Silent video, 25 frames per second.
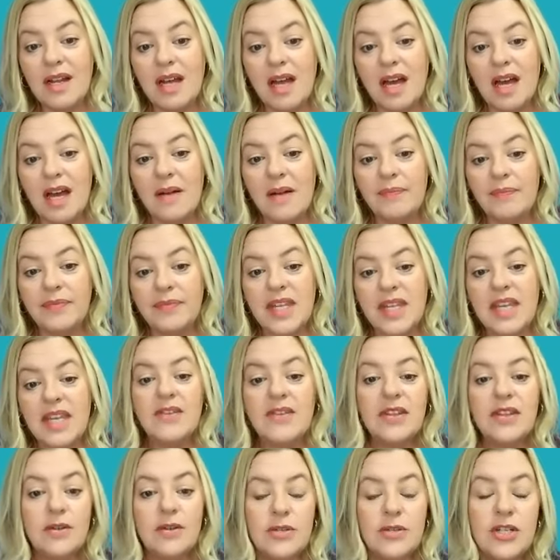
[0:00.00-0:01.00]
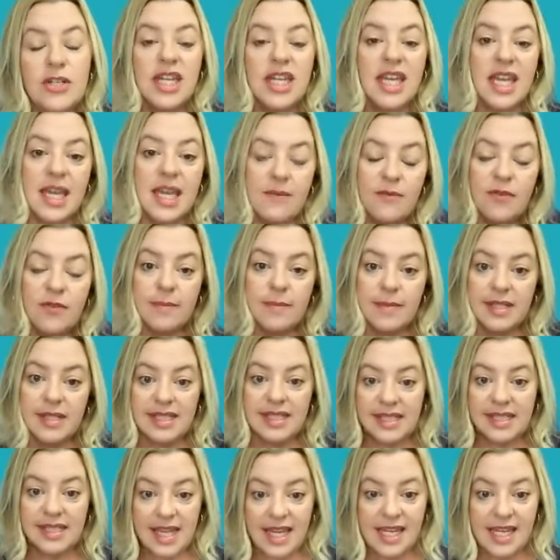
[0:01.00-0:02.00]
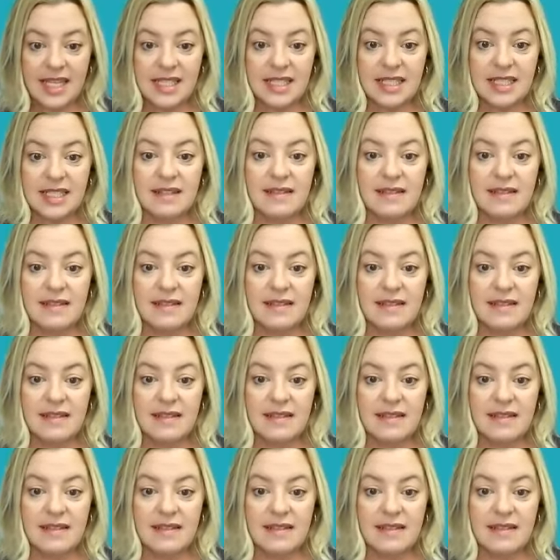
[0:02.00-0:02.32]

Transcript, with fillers: um, even though she came from a state